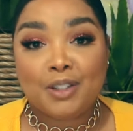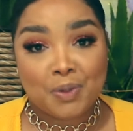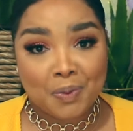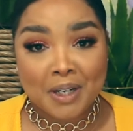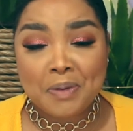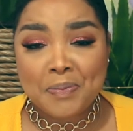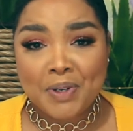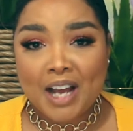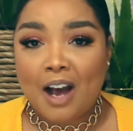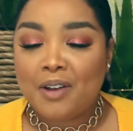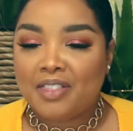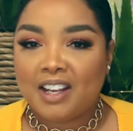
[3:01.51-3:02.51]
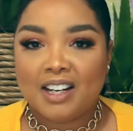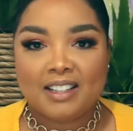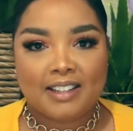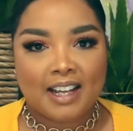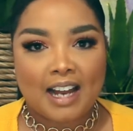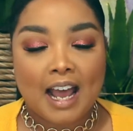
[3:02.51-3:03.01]
do want to put out
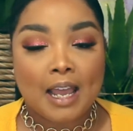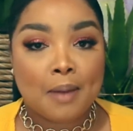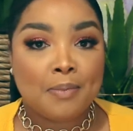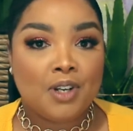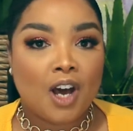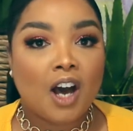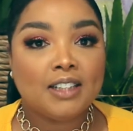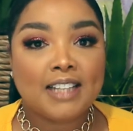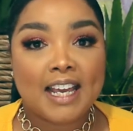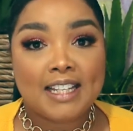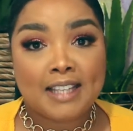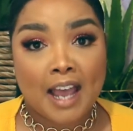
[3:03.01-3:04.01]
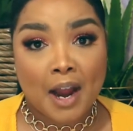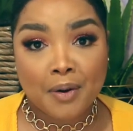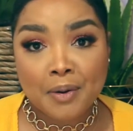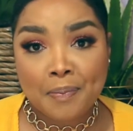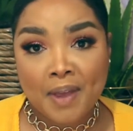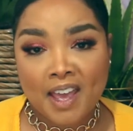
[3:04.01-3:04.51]
there that I am not a
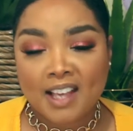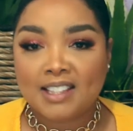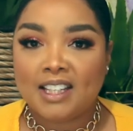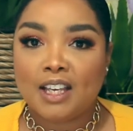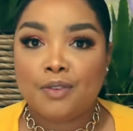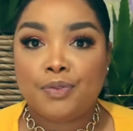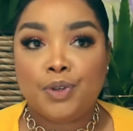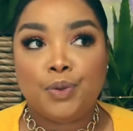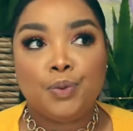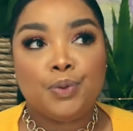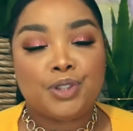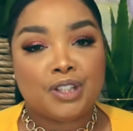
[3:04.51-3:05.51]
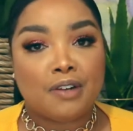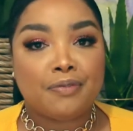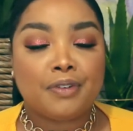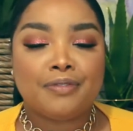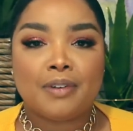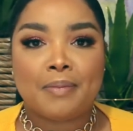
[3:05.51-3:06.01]
therapist. If you
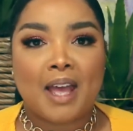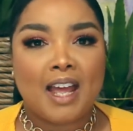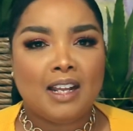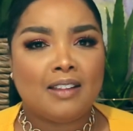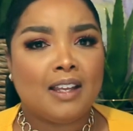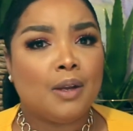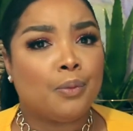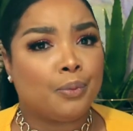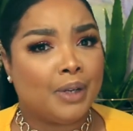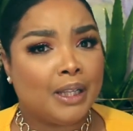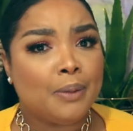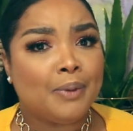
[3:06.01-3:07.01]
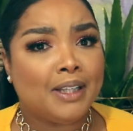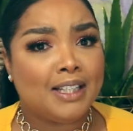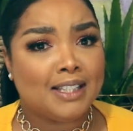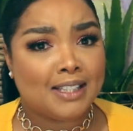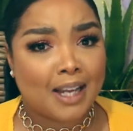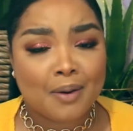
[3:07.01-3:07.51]
suffer from anything really, really
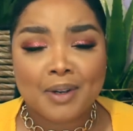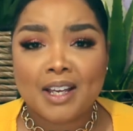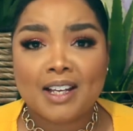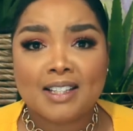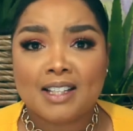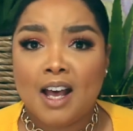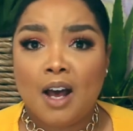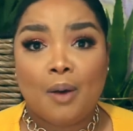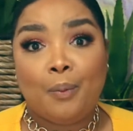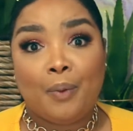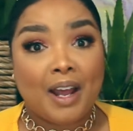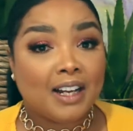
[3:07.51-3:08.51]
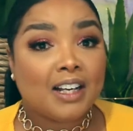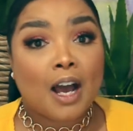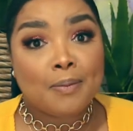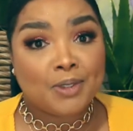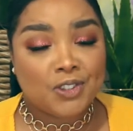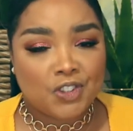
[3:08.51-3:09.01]
serious when it
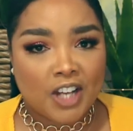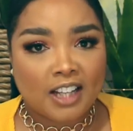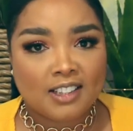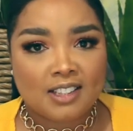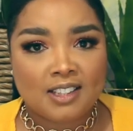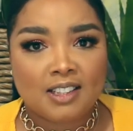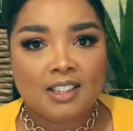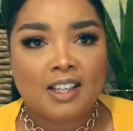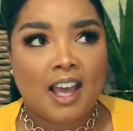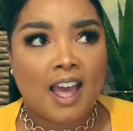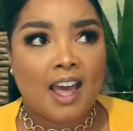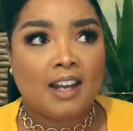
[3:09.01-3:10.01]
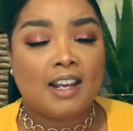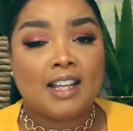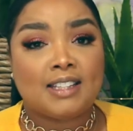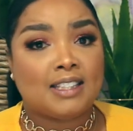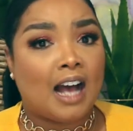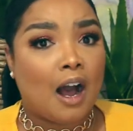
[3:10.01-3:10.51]
comes to jealousy and
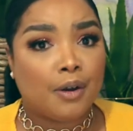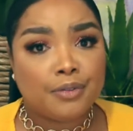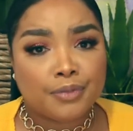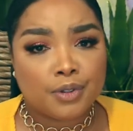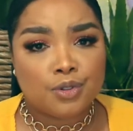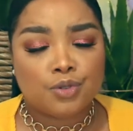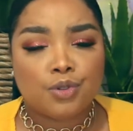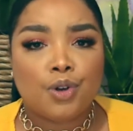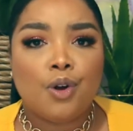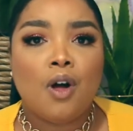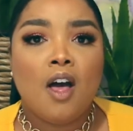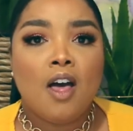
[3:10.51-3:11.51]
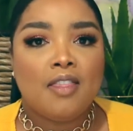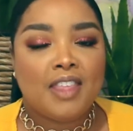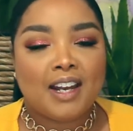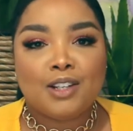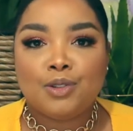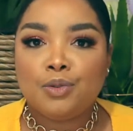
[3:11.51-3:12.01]
it's out of control,
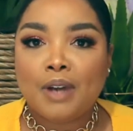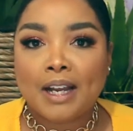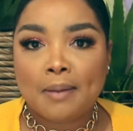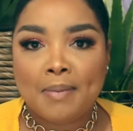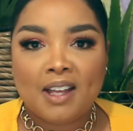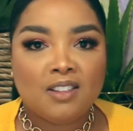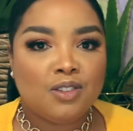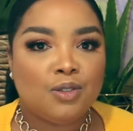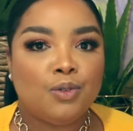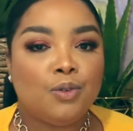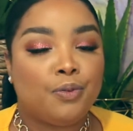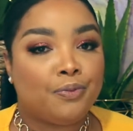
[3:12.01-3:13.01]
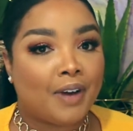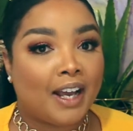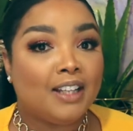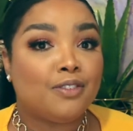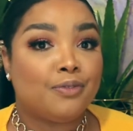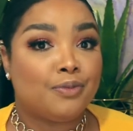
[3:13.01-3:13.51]
then I do recommend you
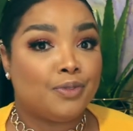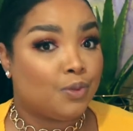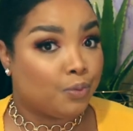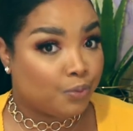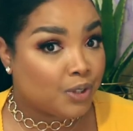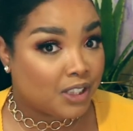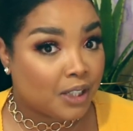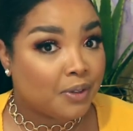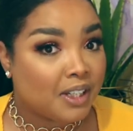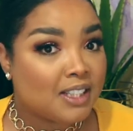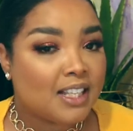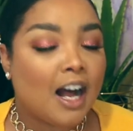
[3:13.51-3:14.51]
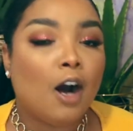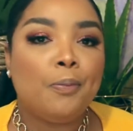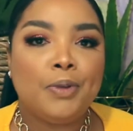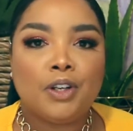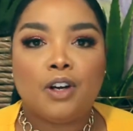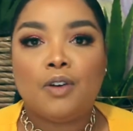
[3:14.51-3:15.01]
find serious
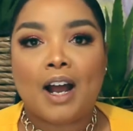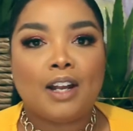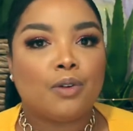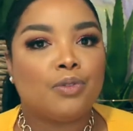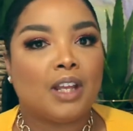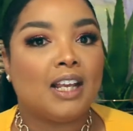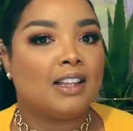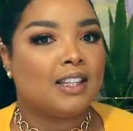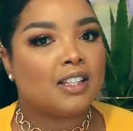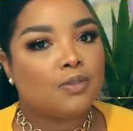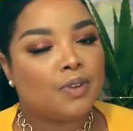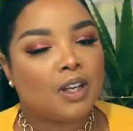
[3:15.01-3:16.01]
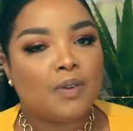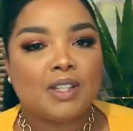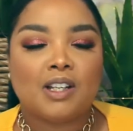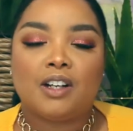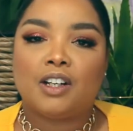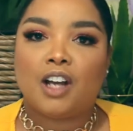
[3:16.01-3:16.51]
help. You know, I don't think this video is
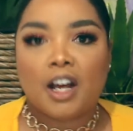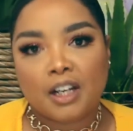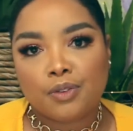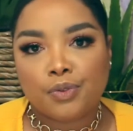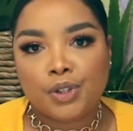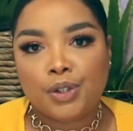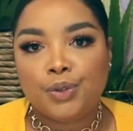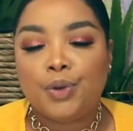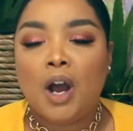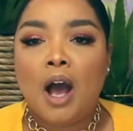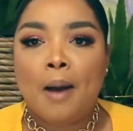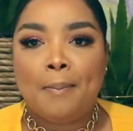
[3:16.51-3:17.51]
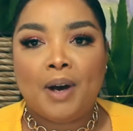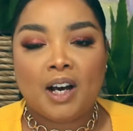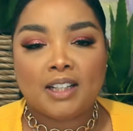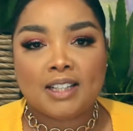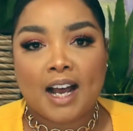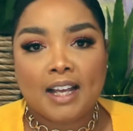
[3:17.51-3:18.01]
gonna cut it for you,
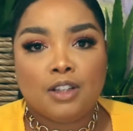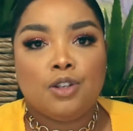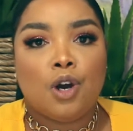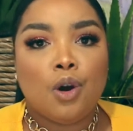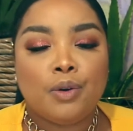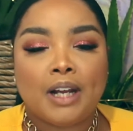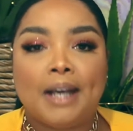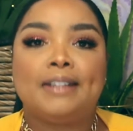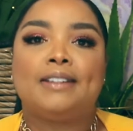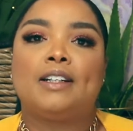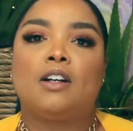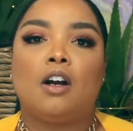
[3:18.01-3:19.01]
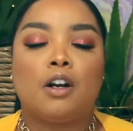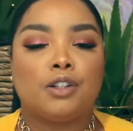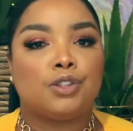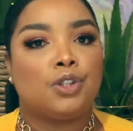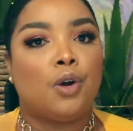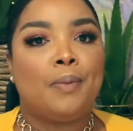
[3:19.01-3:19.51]
but I know that there are
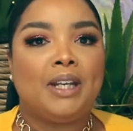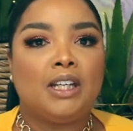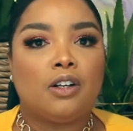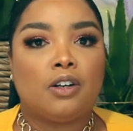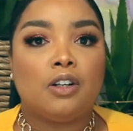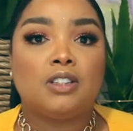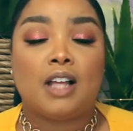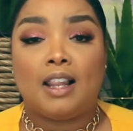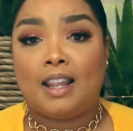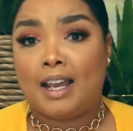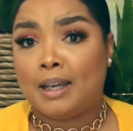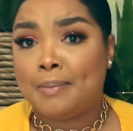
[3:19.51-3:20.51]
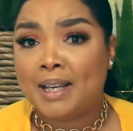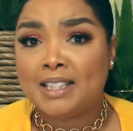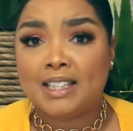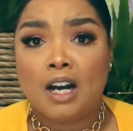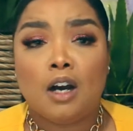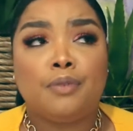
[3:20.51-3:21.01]
so many girls like
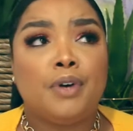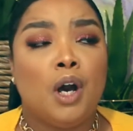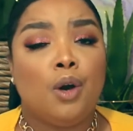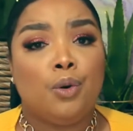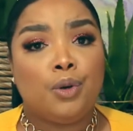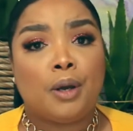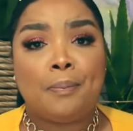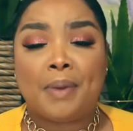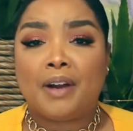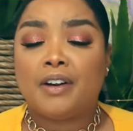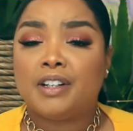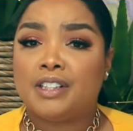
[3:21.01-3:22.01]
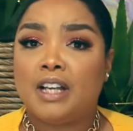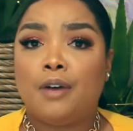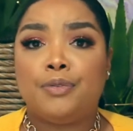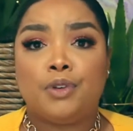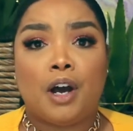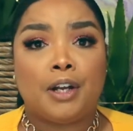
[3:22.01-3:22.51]
myself who compare
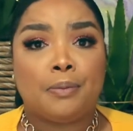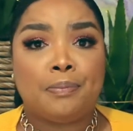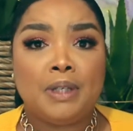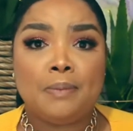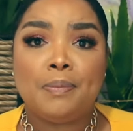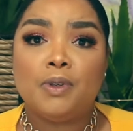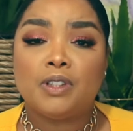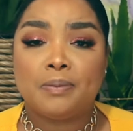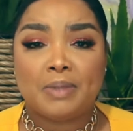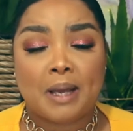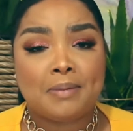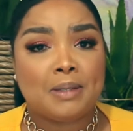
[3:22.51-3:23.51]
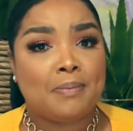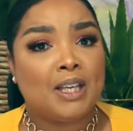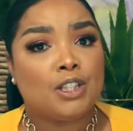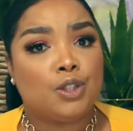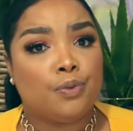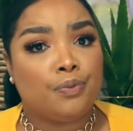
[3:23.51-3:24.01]
herself to other people. Sometimes it
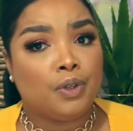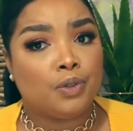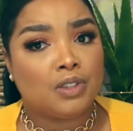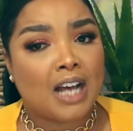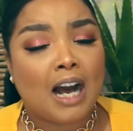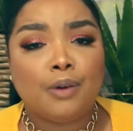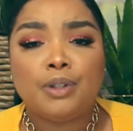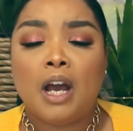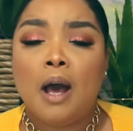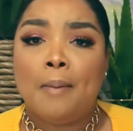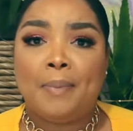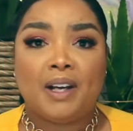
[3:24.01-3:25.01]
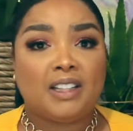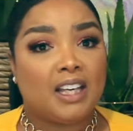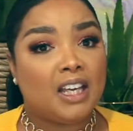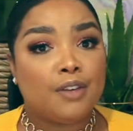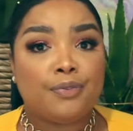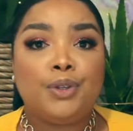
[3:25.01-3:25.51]
makes you feel down,
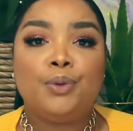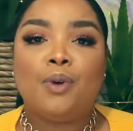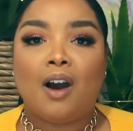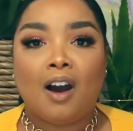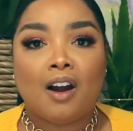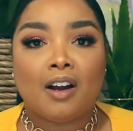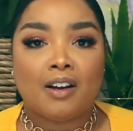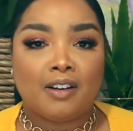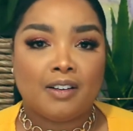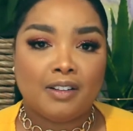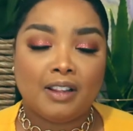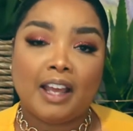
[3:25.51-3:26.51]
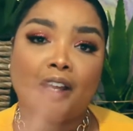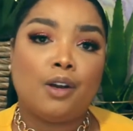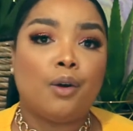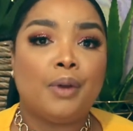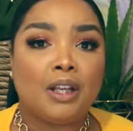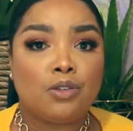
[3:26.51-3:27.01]
but if you are like
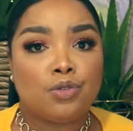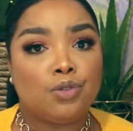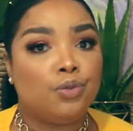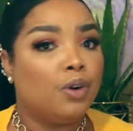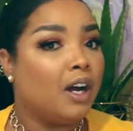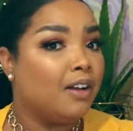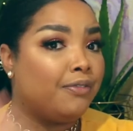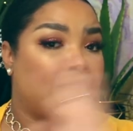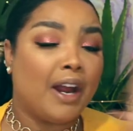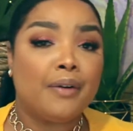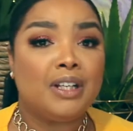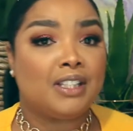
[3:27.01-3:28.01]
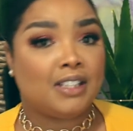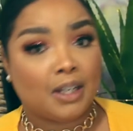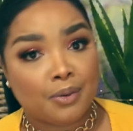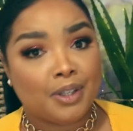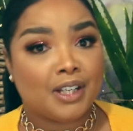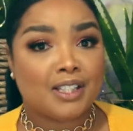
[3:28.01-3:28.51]
going through a very
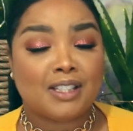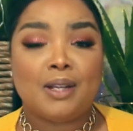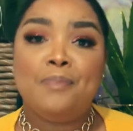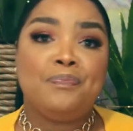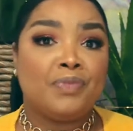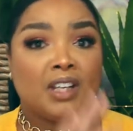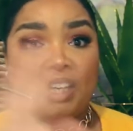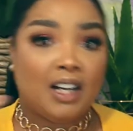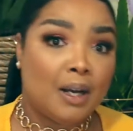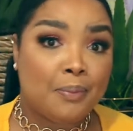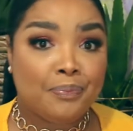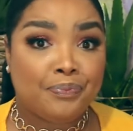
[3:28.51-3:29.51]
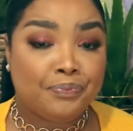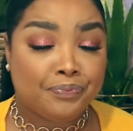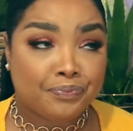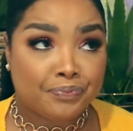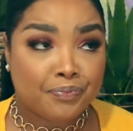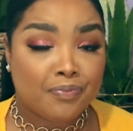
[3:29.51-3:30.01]
serious
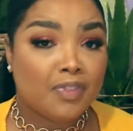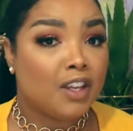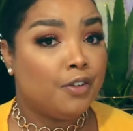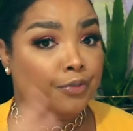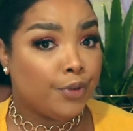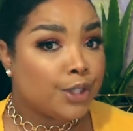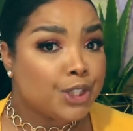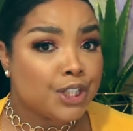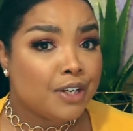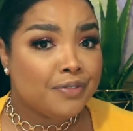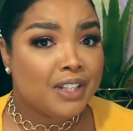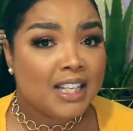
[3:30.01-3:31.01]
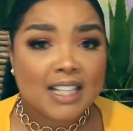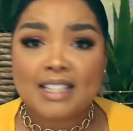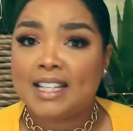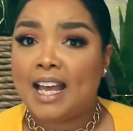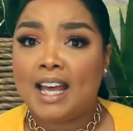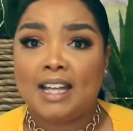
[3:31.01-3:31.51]
version of
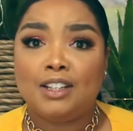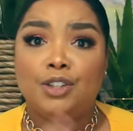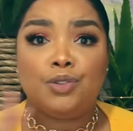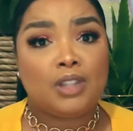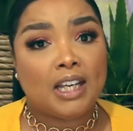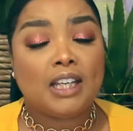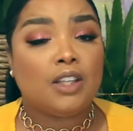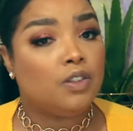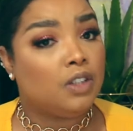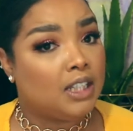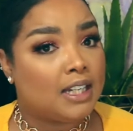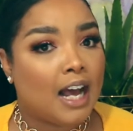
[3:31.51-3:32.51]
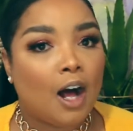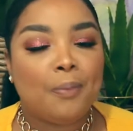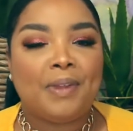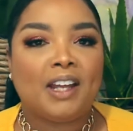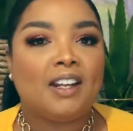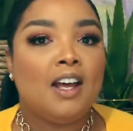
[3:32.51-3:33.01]
this and you think you need help,
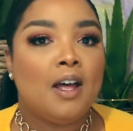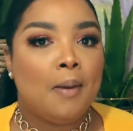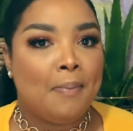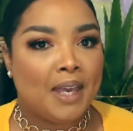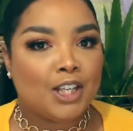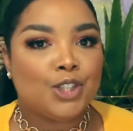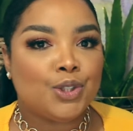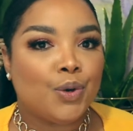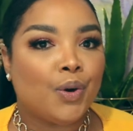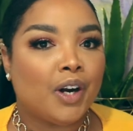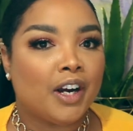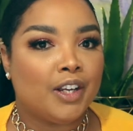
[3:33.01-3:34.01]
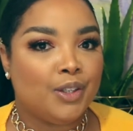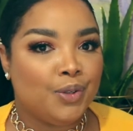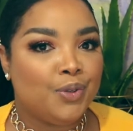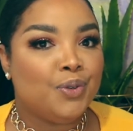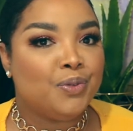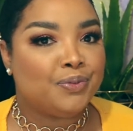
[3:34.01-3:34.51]
then make sure
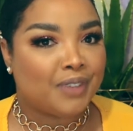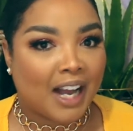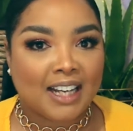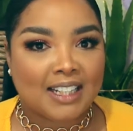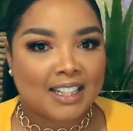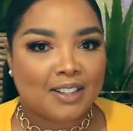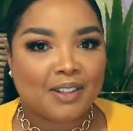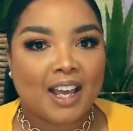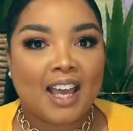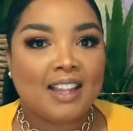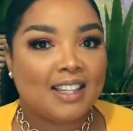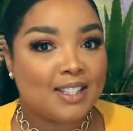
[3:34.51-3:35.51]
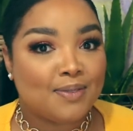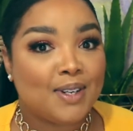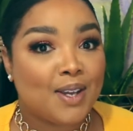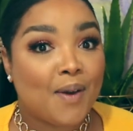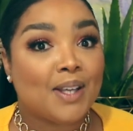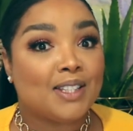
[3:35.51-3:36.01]
you find it, okay? This
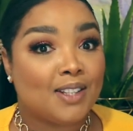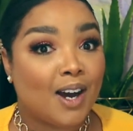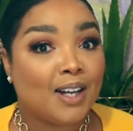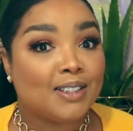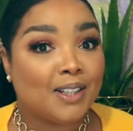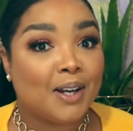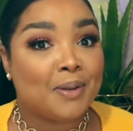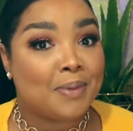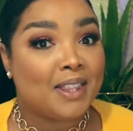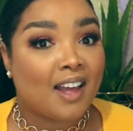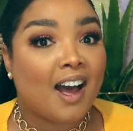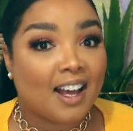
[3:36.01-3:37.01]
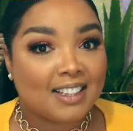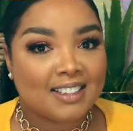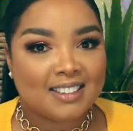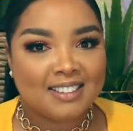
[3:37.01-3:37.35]
video is not gonna be that.